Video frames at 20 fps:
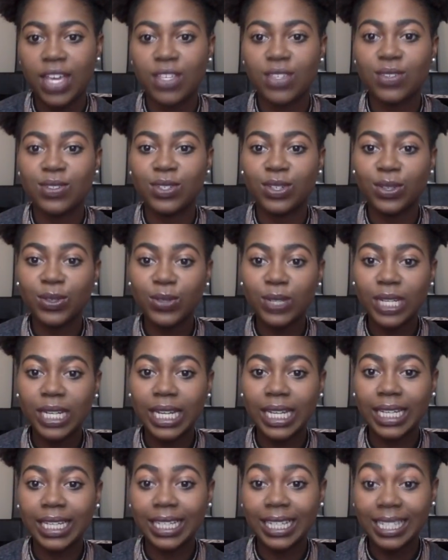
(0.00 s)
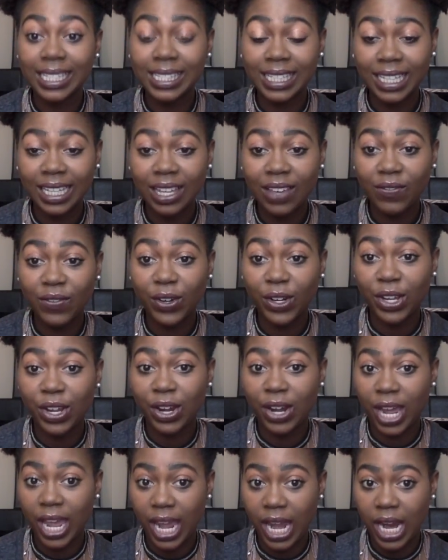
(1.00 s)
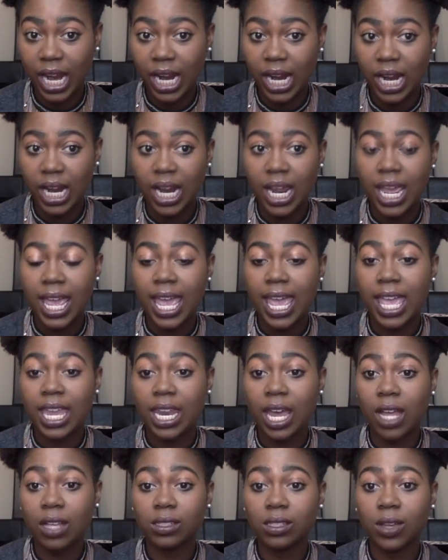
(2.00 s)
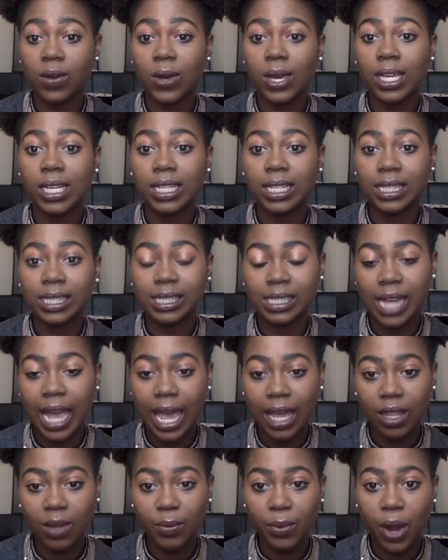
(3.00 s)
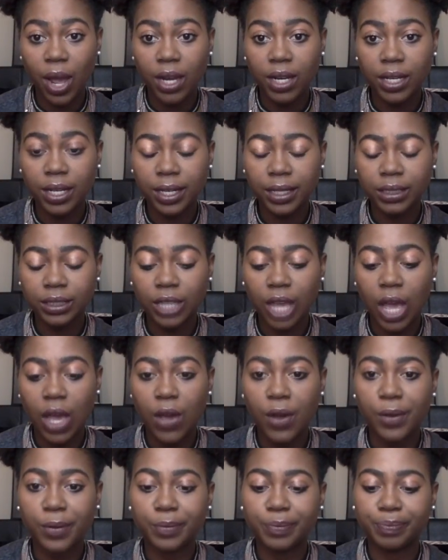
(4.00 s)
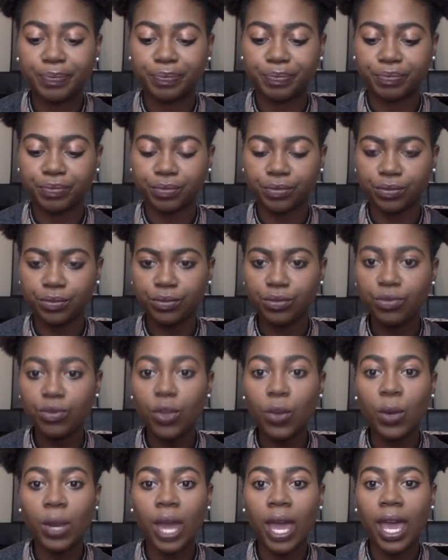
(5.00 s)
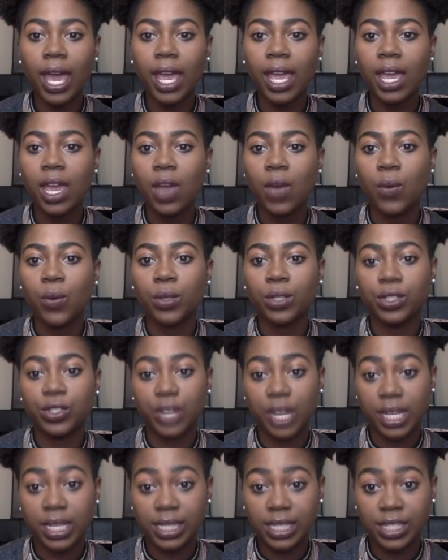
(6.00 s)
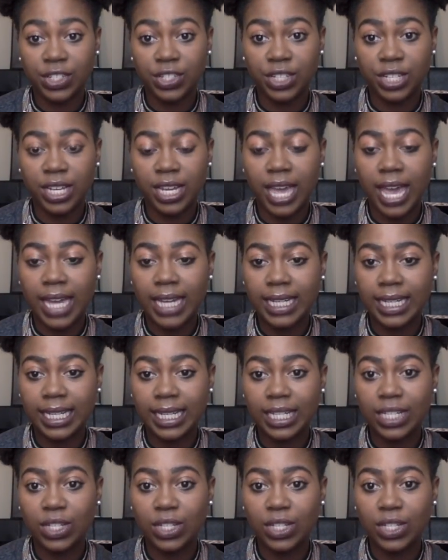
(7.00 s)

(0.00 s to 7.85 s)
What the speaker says: you do need a good sealant for your hair and also a good styling product. When I was transitioning, I did